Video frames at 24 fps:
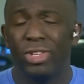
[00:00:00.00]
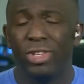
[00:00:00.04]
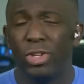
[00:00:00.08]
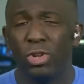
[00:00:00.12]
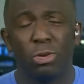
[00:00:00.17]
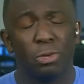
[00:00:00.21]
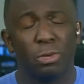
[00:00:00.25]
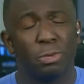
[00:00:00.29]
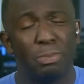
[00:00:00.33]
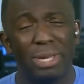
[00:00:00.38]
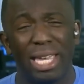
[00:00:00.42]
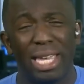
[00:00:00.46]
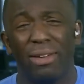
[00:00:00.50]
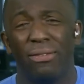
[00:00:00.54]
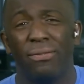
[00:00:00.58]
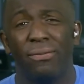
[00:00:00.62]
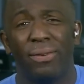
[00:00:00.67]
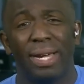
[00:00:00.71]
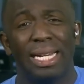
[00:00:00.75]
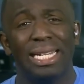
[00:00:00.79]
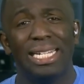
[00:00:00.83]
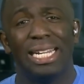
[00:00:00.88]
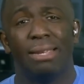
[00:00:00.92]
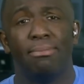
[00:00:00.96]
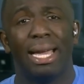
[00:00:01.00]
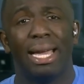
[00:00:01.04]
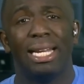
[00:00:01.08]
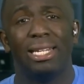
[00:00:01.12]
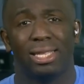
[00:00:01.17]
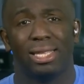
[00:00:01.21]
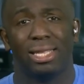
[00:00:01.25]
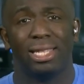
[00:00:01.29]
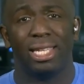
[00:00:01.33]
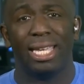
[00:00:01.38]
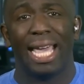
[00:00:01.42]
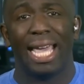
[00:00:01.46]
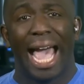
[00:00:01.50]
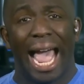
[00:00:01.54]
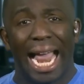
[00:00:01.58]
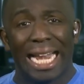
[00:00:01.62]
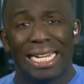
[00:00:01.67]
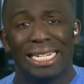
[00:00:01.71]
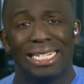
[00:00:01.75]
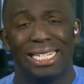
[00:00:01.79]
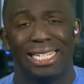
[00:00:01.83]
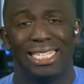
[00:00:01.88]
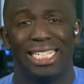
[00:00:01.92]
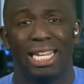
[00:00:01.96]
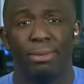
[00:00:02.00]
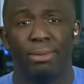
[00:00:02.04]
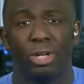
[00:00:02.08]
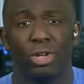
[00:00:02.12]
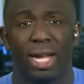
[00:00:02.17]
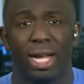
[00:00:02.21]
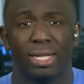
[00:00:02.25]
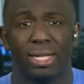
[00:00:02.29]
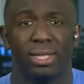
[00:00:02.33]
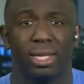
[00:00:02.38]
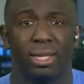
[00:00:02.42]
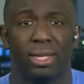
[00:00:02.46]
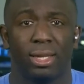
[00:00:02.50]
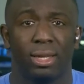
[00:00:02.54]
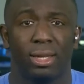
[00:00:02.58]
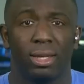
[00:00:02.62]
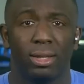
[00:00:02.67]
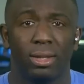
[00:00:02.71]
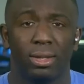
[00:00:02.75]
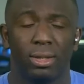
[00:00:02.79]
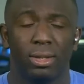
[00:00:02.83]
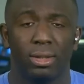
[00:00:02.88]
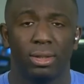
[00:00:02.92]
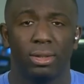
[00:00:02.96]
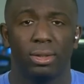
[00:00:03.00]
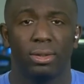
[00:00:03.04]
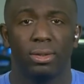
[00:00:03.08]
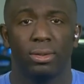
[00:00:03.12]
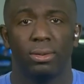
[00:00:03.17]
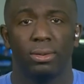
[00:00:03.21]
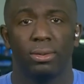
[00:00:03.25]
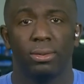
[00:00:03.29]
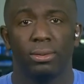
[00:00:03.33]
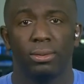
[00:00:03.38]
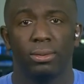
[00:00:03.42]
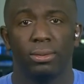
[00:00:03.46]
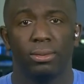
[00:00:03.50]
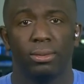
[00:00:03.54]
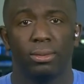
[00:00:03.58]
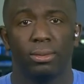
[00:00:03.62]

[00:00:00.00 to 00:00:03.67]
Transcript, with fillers: then you are being fundamentally anti democratic. Jonathan?